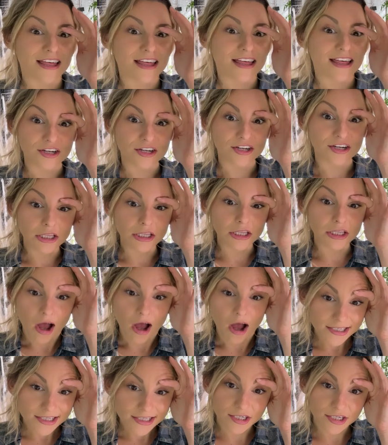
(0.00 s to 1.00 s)
there's a
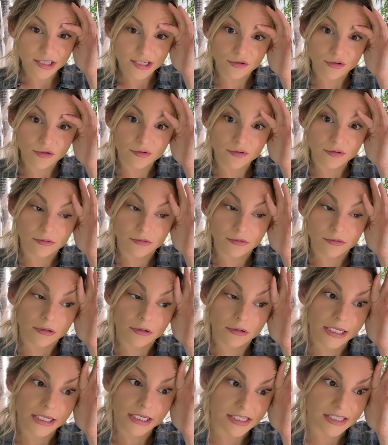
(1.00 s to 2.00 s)
lot to
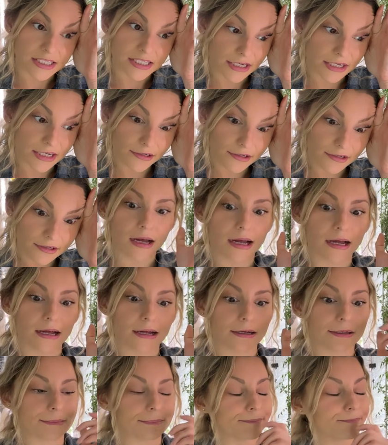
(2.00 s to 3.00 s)
consider,
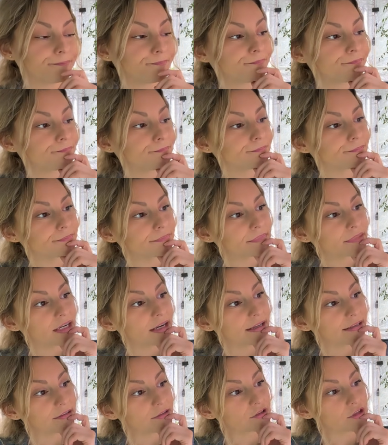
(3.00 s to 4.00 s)
and
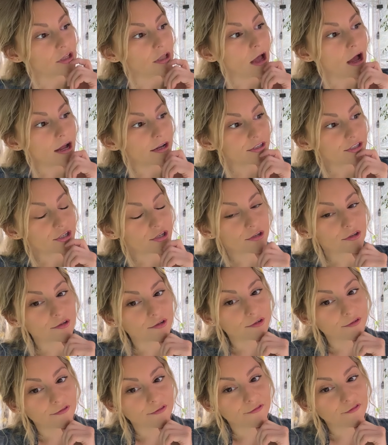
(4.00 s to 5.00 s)
there's a lot
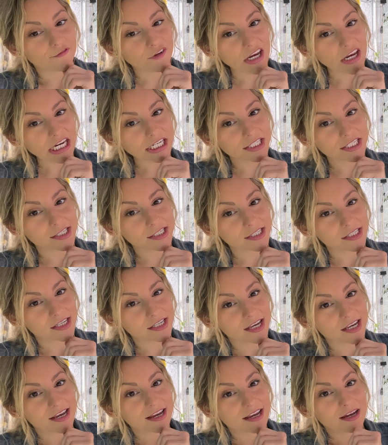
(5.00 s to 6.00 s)
to fix,
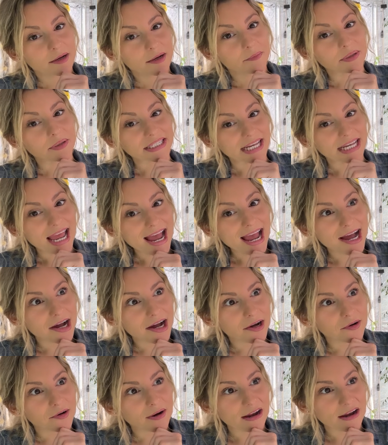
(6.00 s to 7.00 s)
but
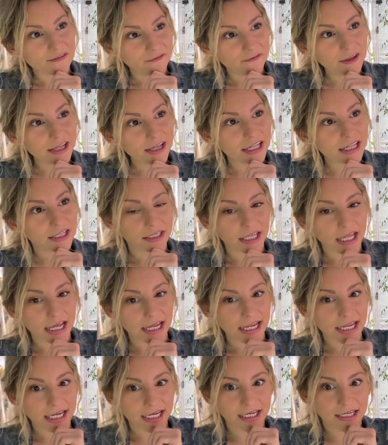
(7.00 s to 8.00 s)
now I feel
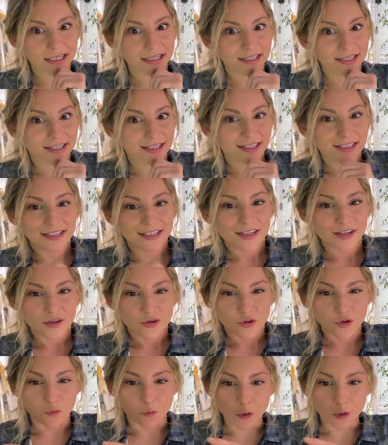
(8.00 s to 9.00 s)
like
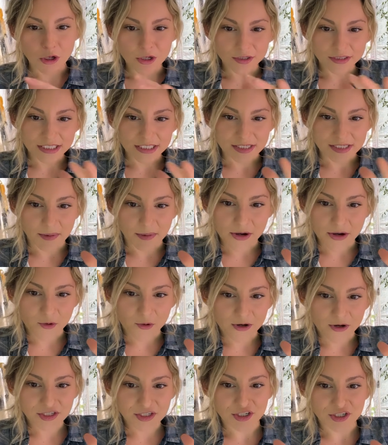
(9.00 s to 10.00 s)
the world is my
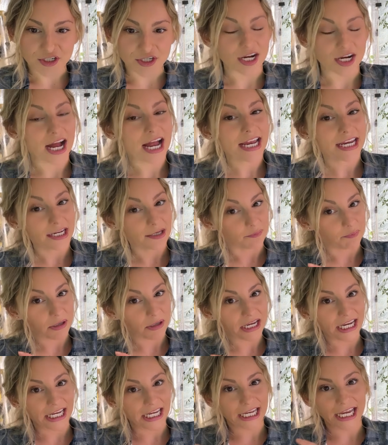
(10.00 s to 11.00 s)
oyster. I could
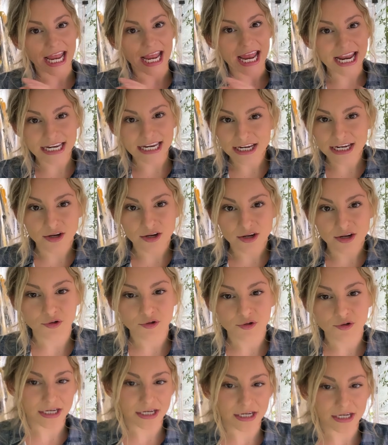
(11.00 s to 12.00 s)
pick any
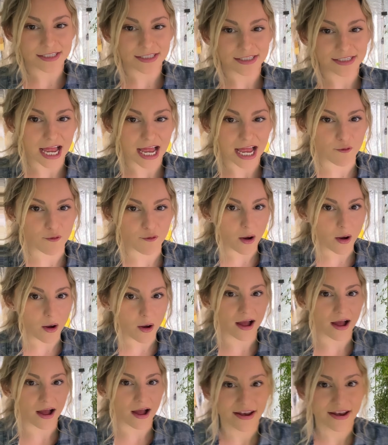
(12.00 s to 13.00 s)
nutrients I
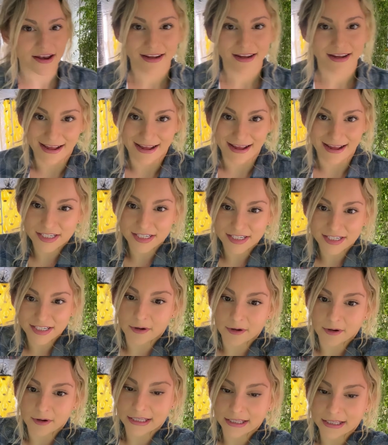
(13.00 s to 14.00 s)
want at this
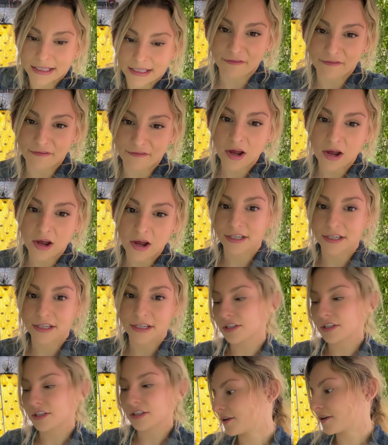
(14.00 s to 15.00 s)
rate. Like, if I'm not
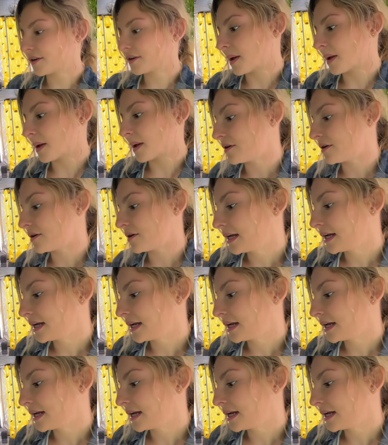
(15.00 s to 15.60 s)
concerned about